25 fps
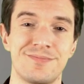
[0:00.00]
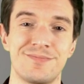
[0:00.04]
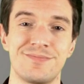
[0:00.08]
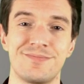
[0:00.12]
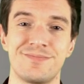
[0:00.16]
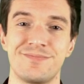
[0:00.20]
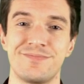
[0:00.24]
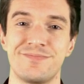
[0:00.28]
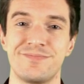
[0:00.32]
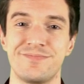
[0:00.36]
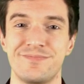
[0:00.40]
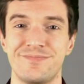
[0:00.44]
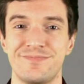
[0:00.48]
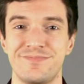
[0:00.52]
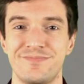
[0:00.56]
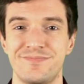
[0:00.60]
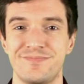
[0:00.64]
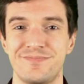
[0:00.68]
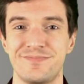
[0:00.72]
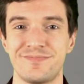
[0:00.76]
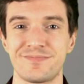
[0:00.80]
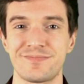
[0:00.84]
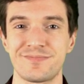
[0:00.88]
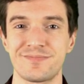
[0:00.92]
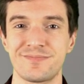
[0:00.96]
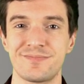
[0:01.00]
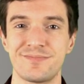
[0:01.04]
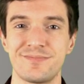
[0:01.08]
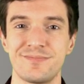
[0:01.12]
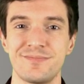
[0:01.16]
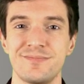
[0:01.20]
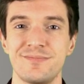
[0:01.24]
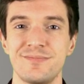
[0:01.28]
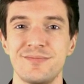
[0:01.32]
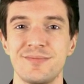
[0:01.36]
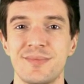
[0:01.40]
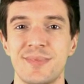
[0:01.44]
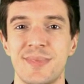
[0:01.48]

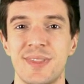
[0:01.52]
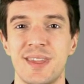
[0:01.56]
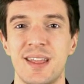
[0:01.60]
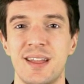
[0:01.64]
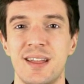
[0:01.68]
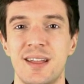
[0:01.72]
[no speech]